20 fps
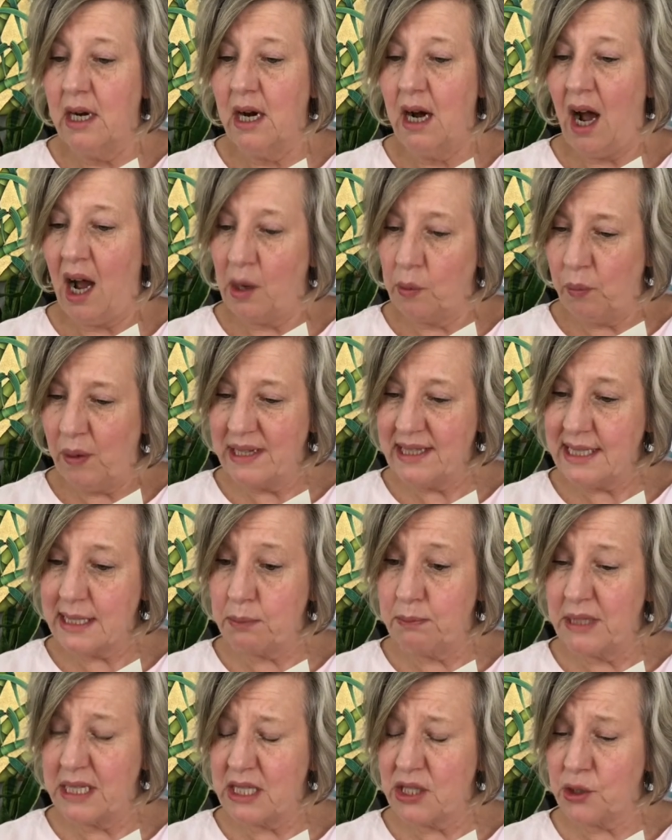I once
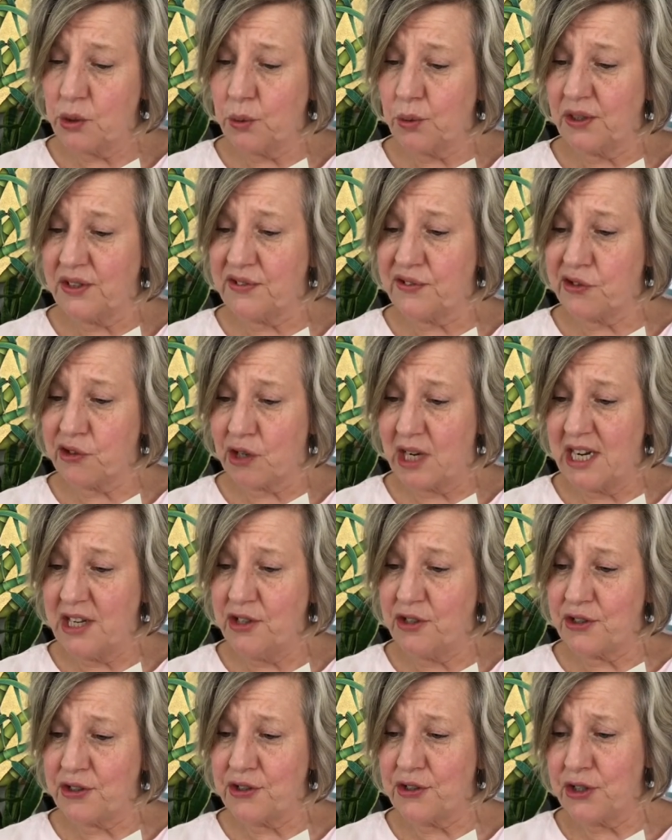mistook a
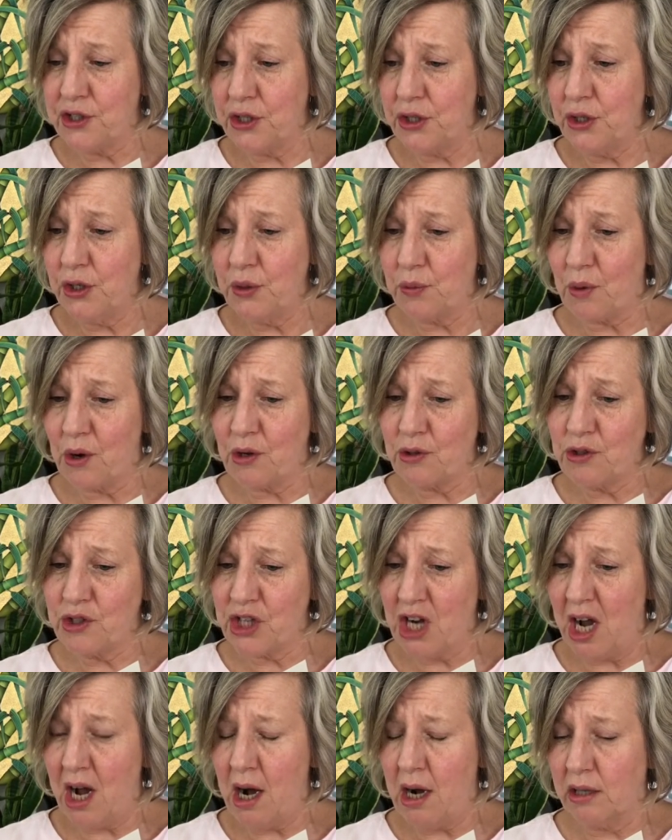stranger's two year old
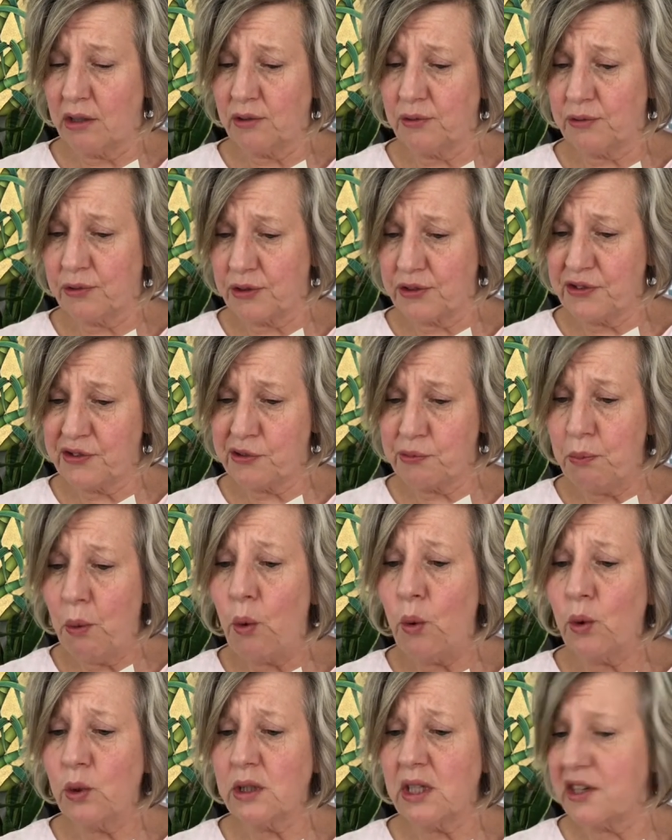child for a
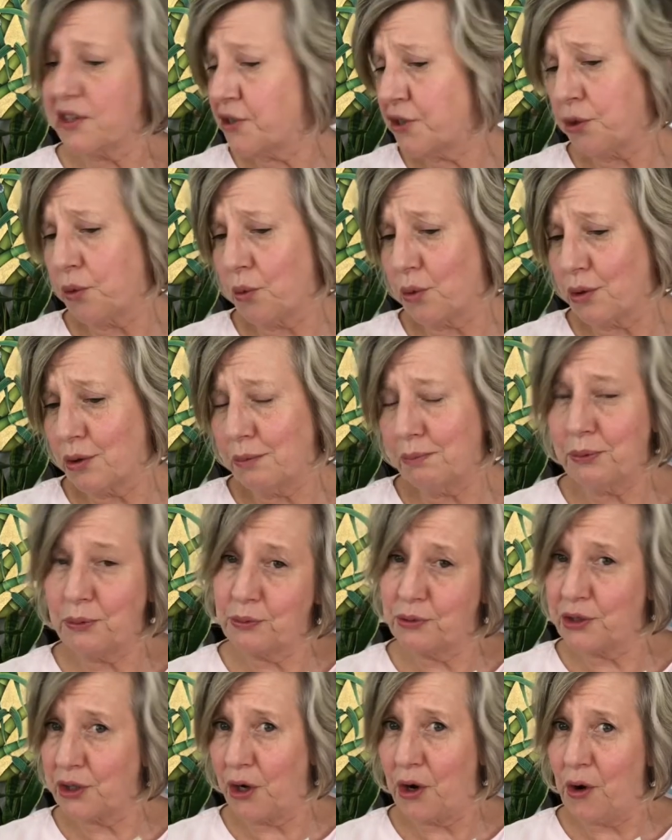small, adorable
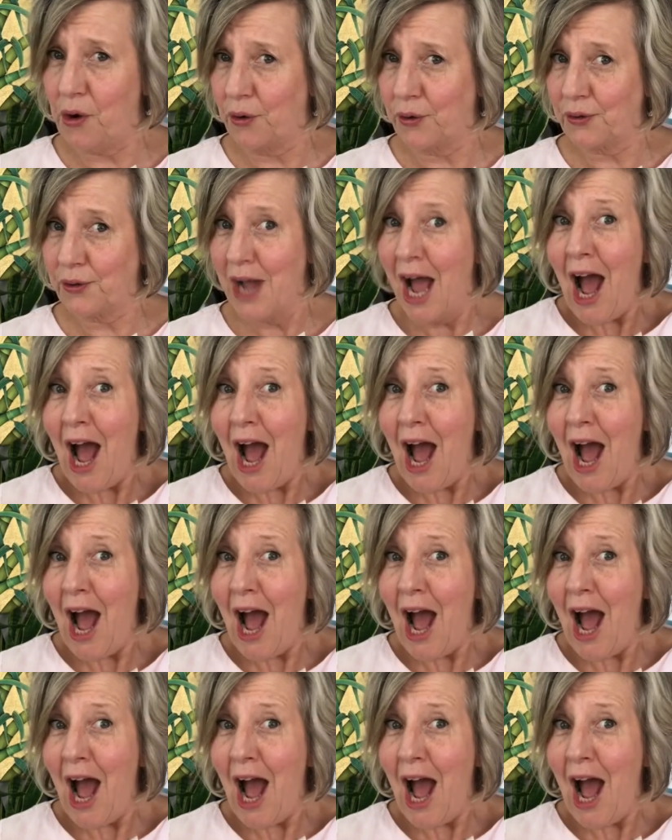dog.